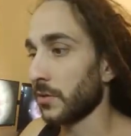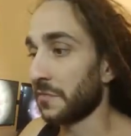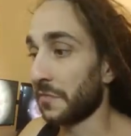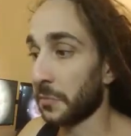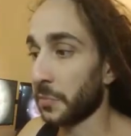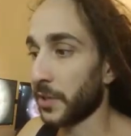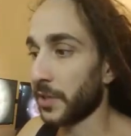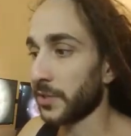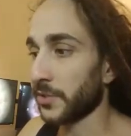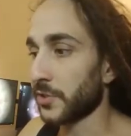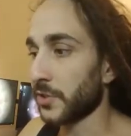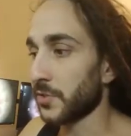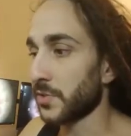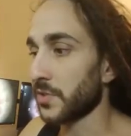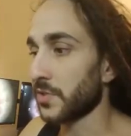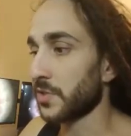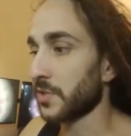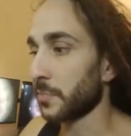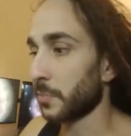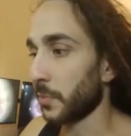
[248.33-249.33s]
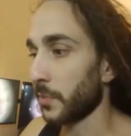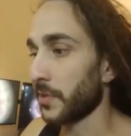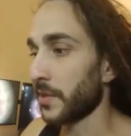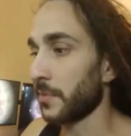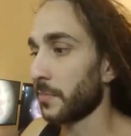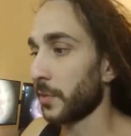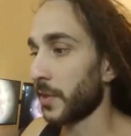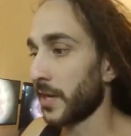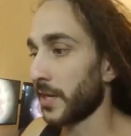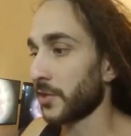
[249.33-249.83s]
if a player chooses the
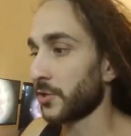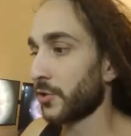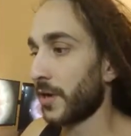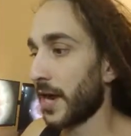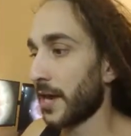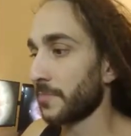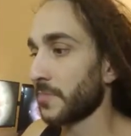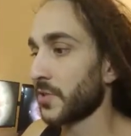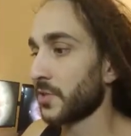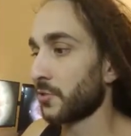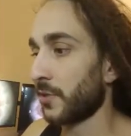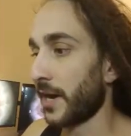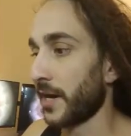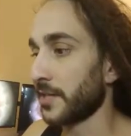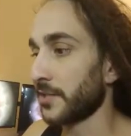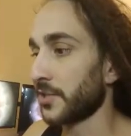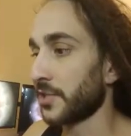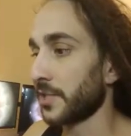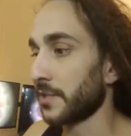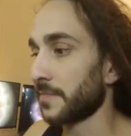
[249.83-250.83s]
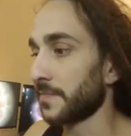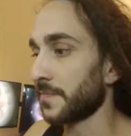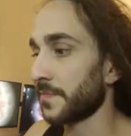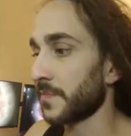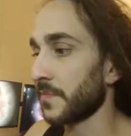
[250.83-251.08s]
plant trap strategy,